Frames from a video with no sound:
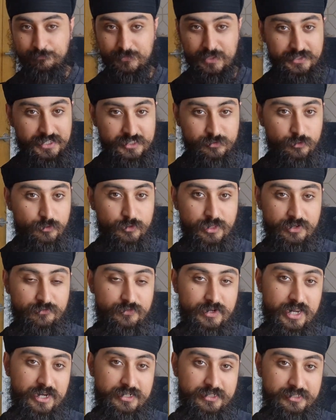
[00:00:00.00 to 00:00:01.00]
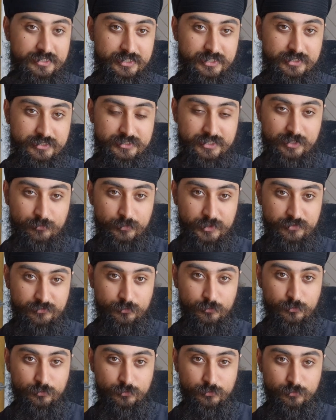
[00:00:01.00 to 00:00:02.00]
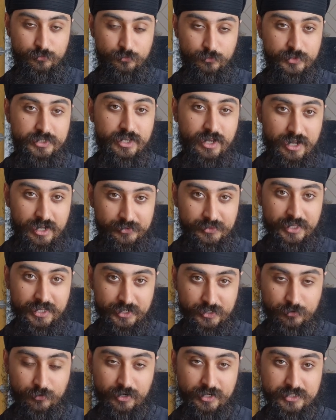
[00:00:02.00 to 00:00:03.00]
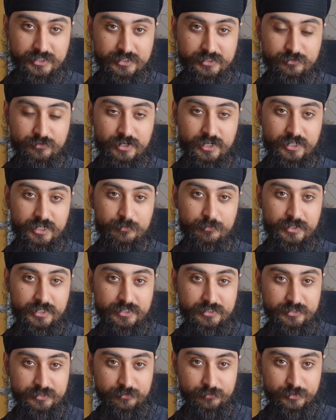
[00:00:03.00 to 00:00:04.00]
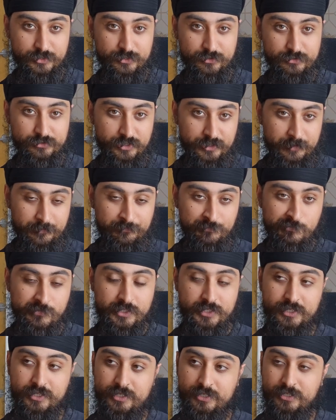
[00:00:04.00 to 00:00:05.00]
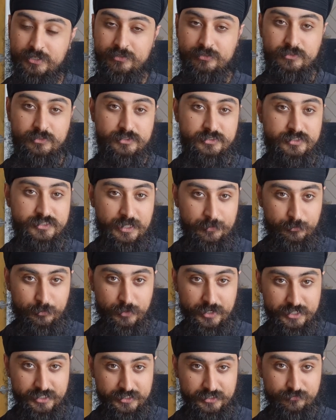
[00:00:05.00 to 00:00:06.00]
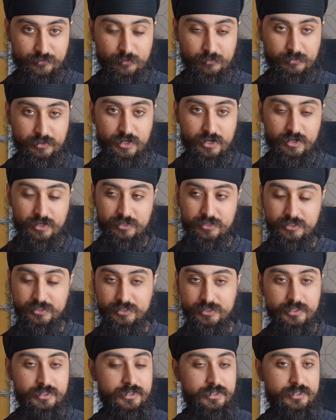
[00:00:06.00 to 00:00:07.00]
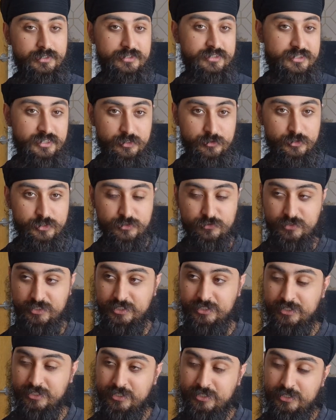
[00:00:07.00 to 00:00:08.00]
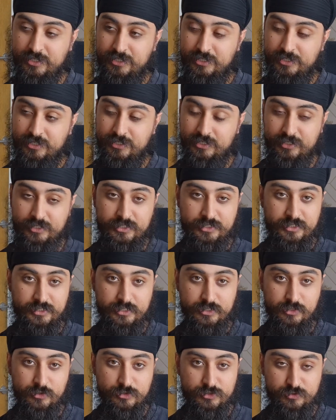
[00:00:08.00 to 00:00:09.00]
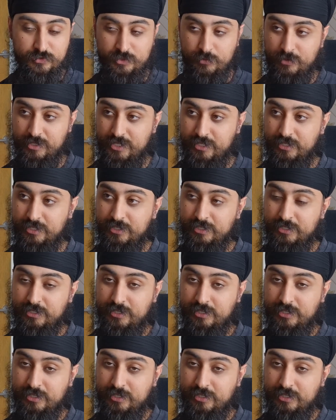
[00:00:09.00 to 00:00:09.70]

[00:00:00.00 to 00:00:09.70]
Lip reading: Now, that's what all that reality is. That we are that Christ, right, coming into the world, separated from God in an illusory way.